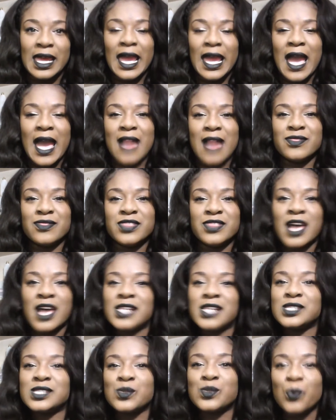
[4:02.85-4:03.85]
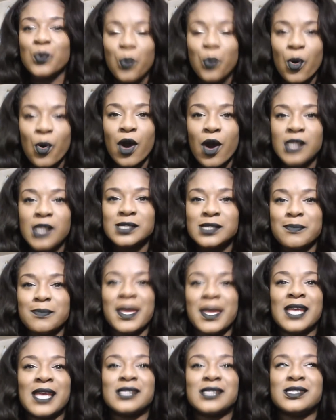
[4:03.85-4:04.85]
and that's what
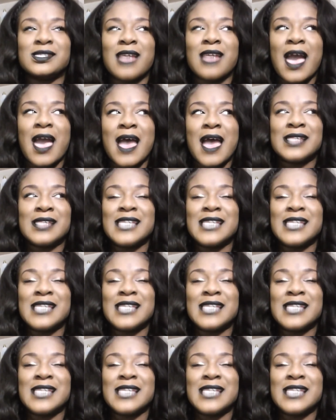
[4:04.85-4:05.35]
makes hair